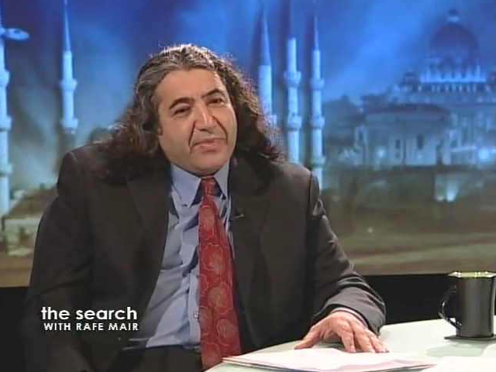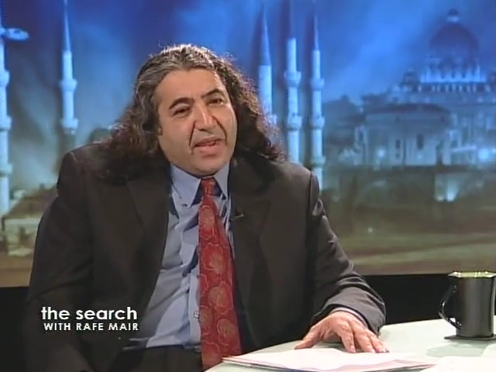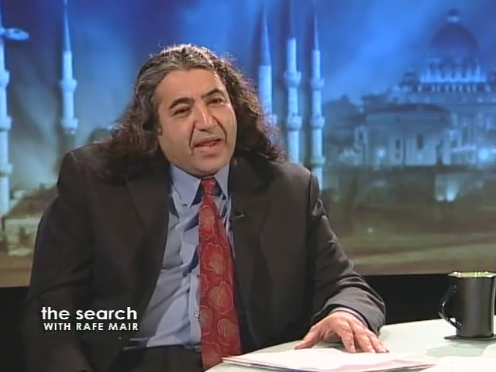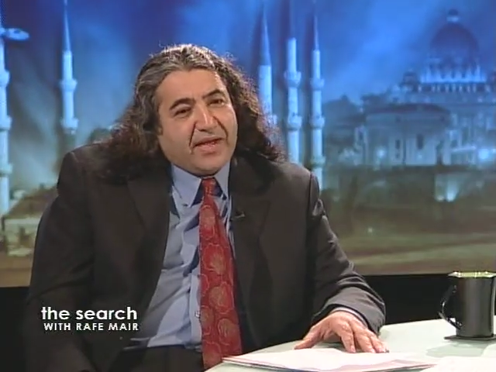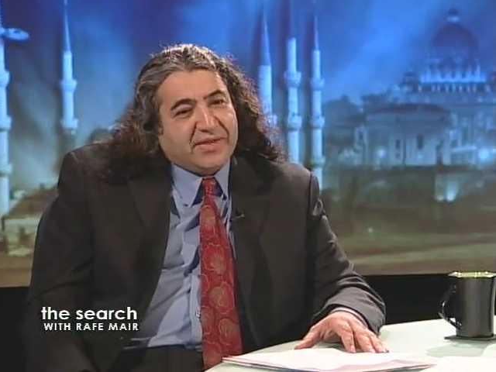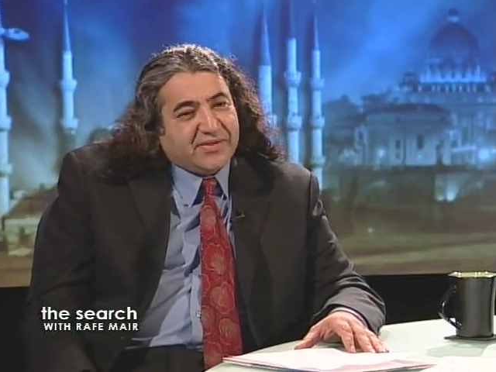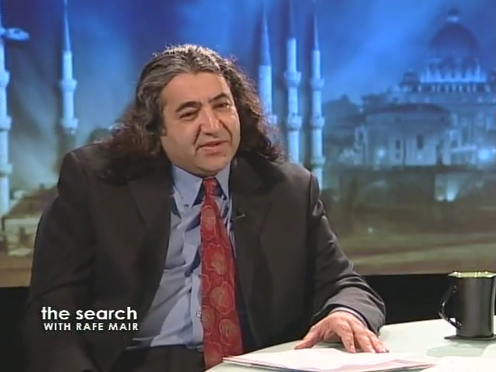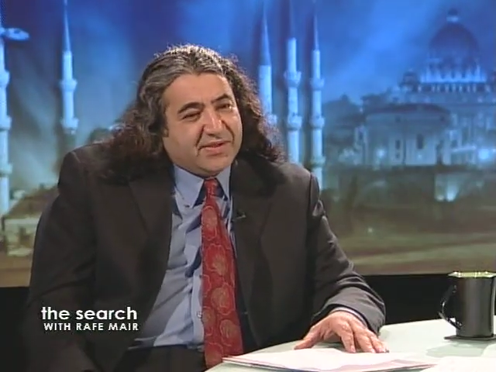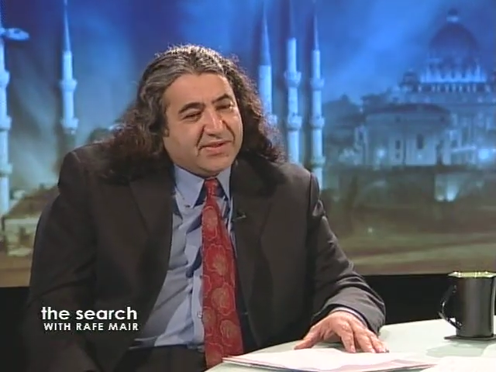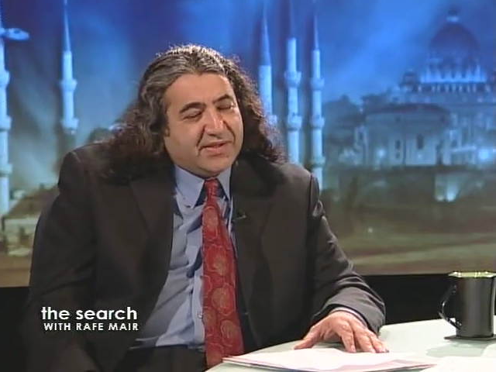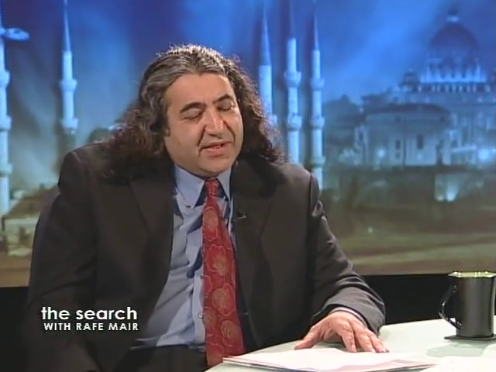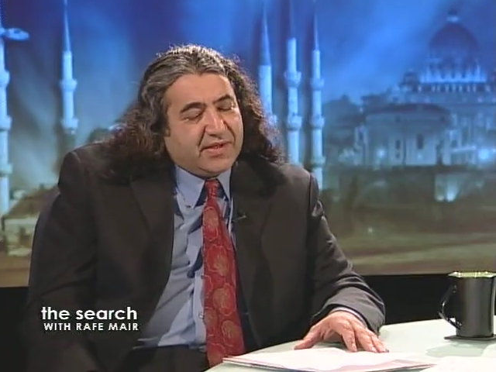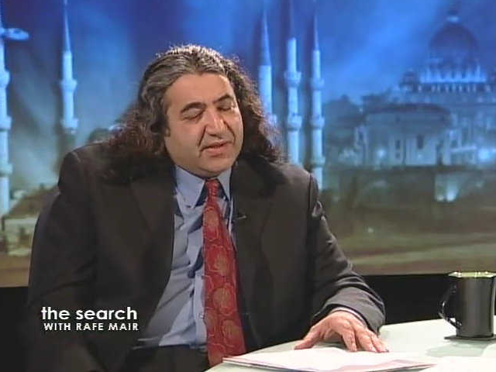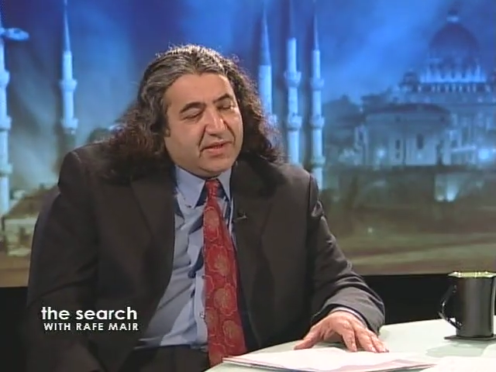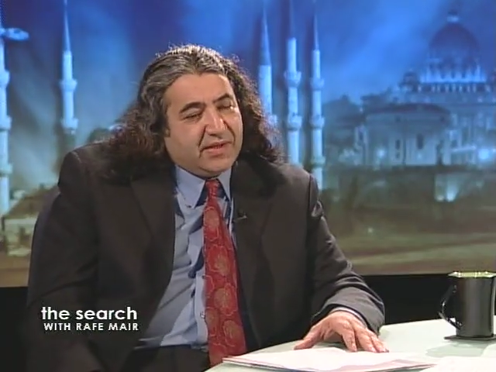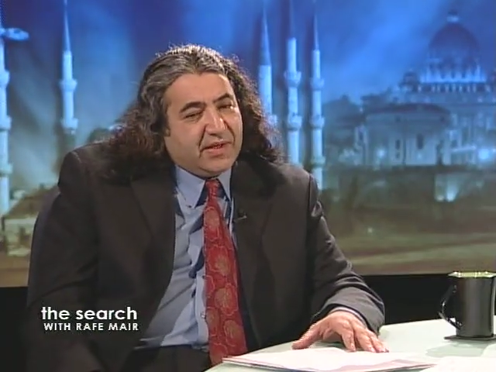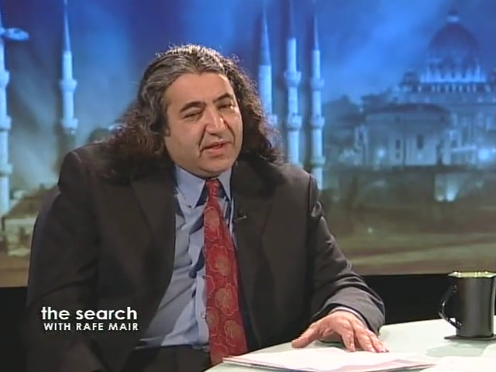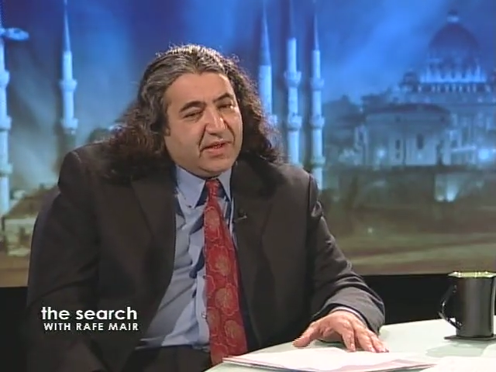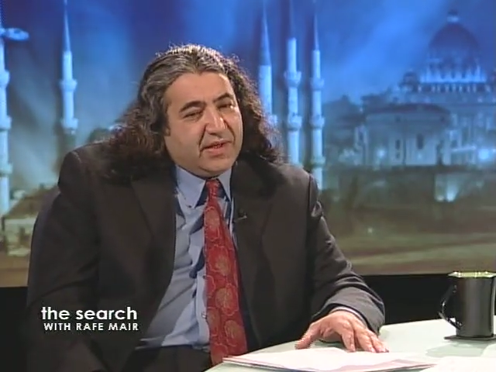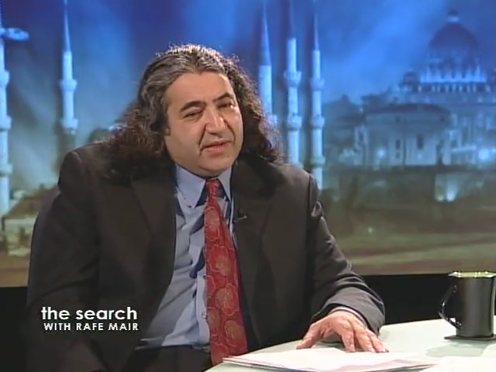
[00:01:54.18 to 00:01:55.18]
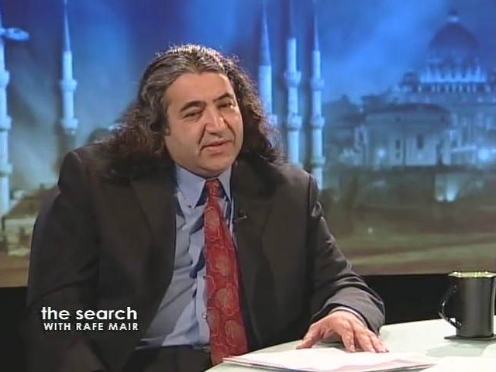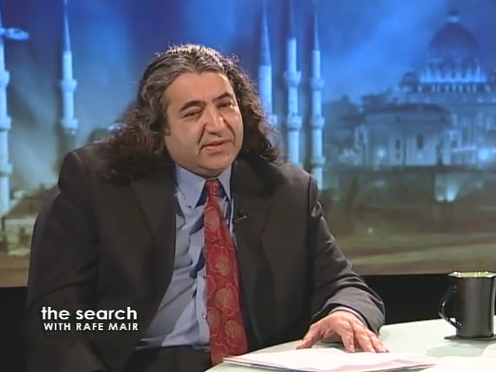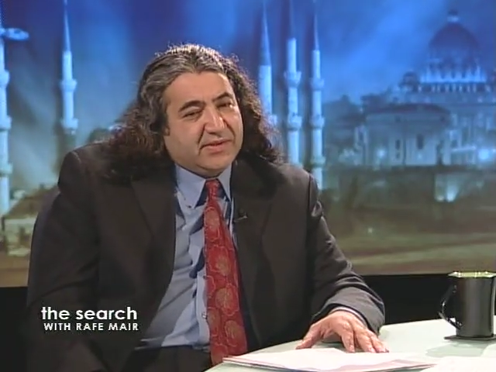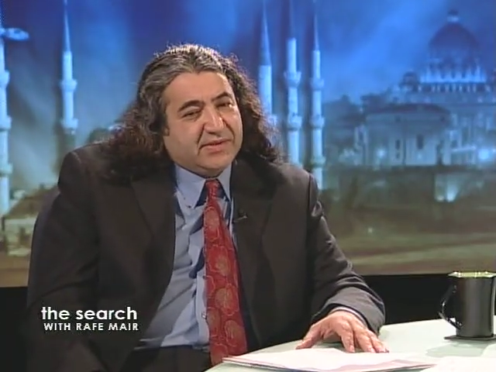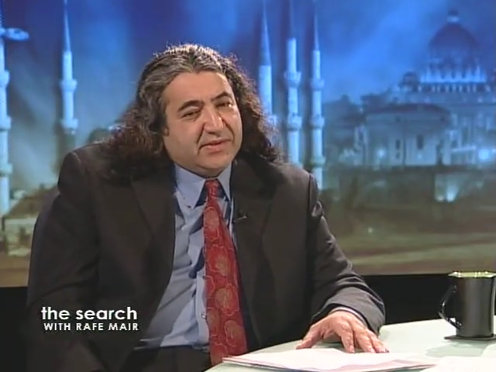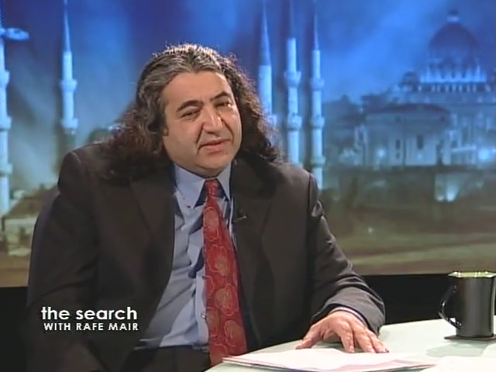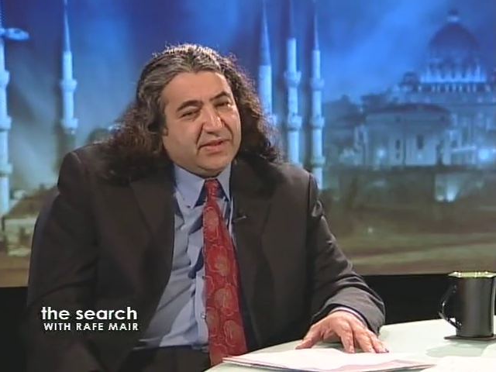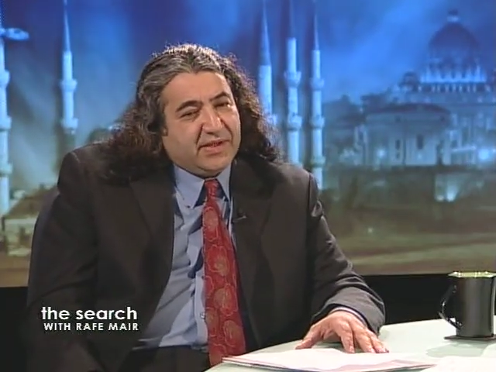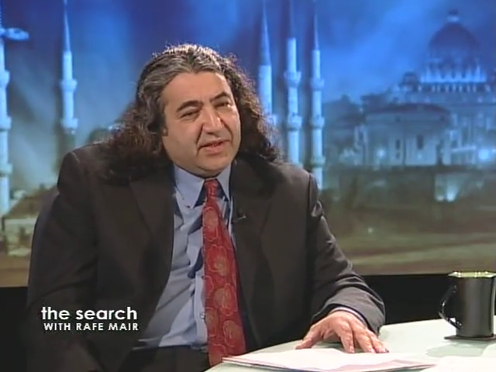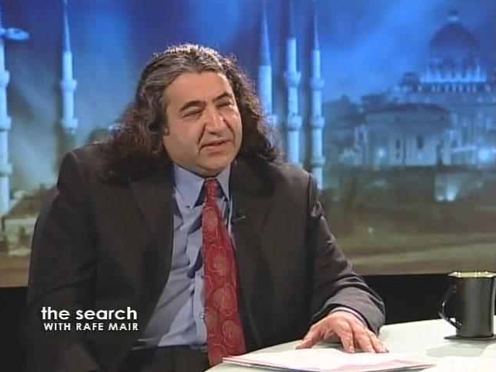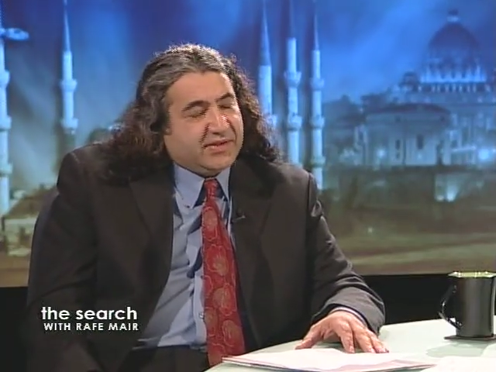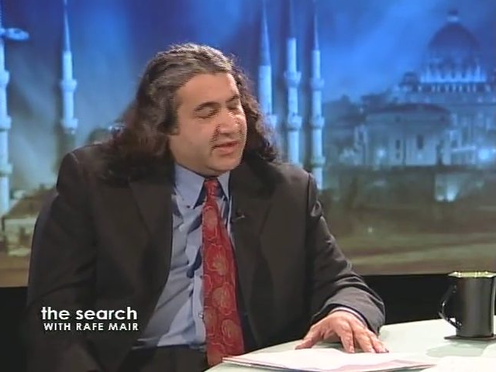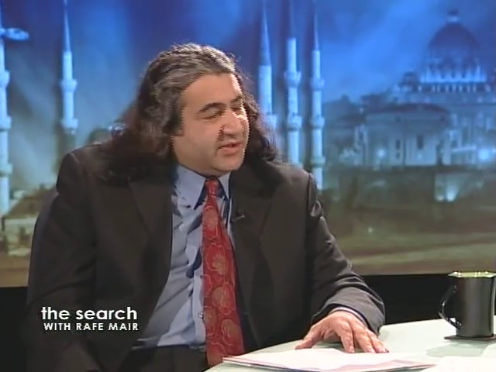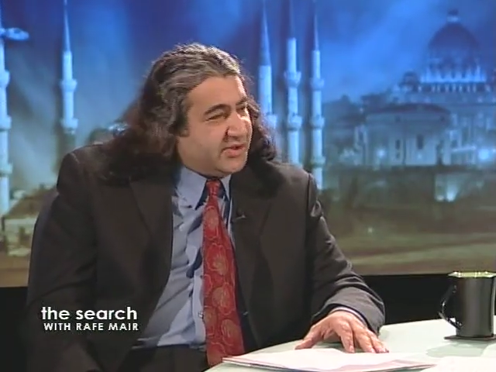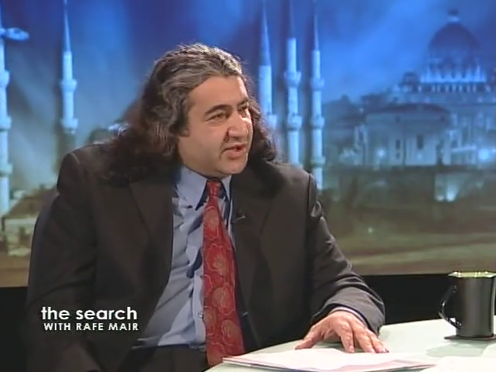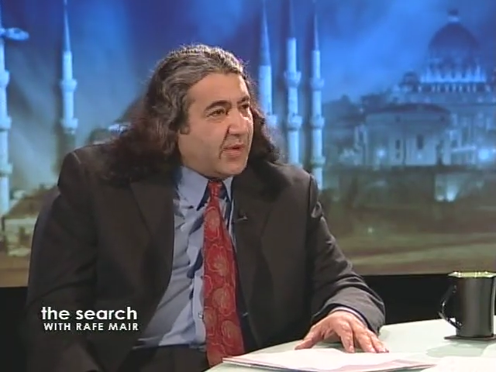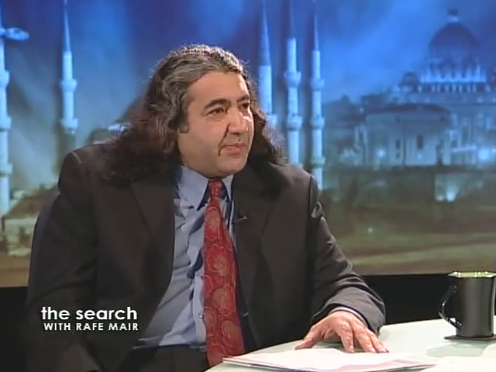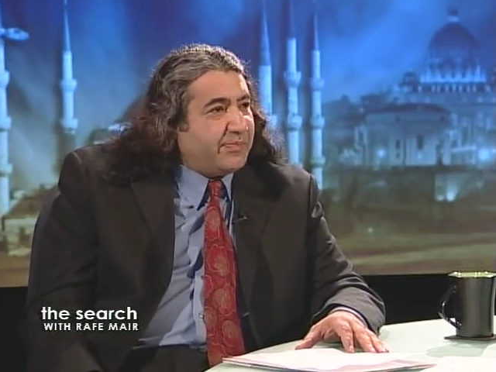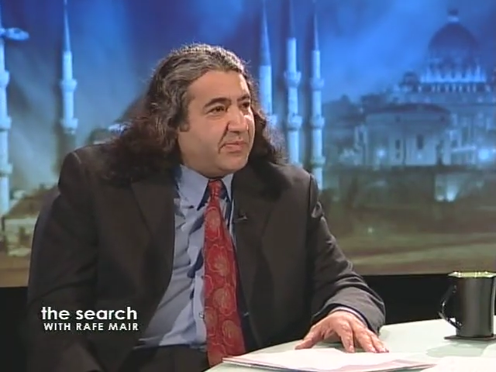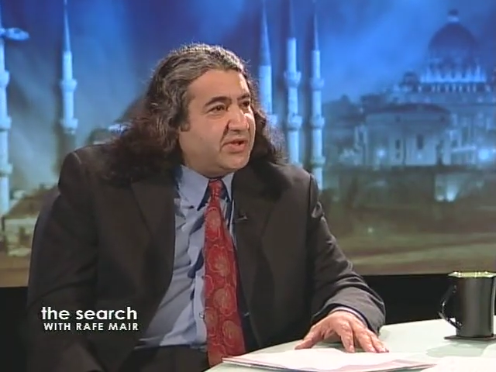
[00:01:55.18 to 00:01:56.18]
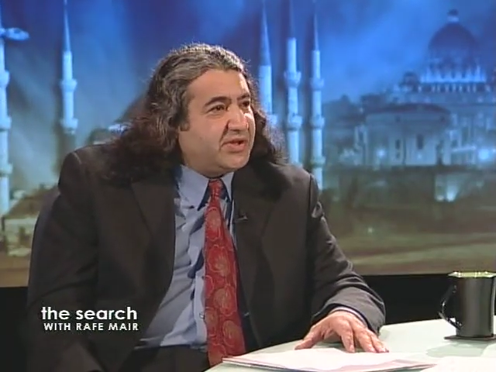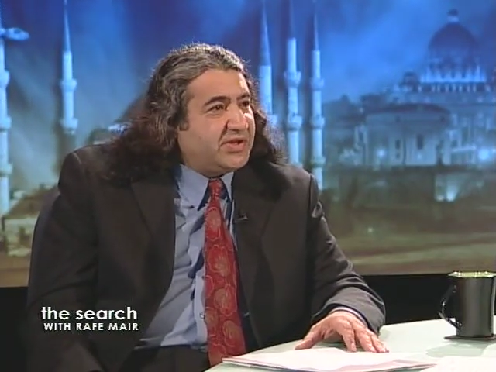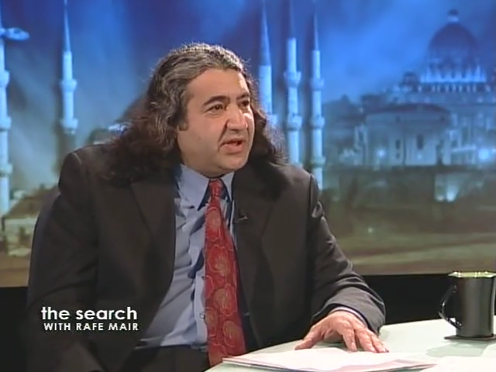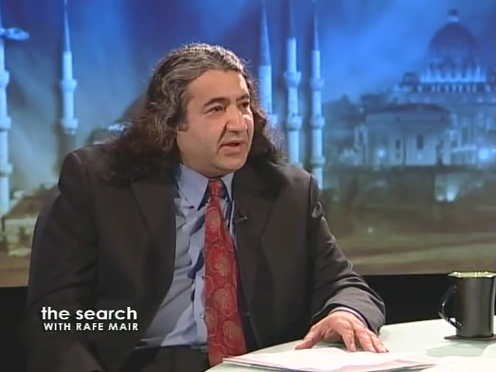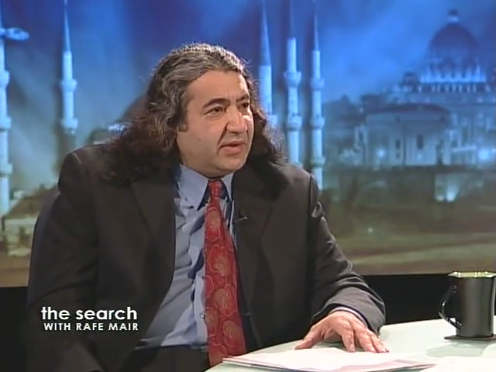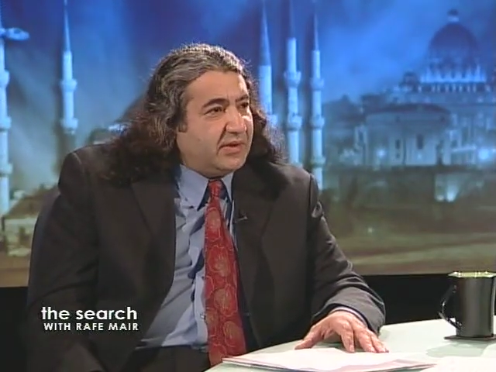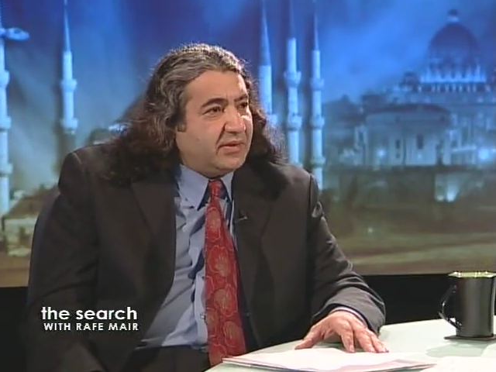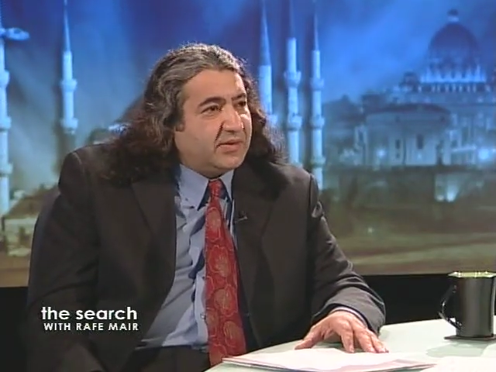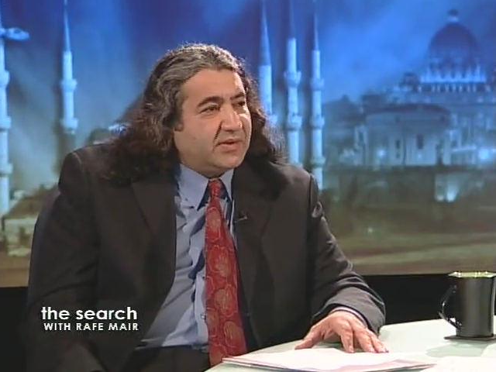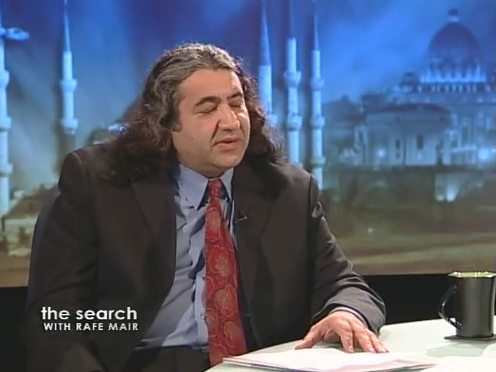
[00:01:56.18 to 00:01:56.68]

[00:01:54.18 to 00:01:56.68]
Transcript: as I said, is, is a submission,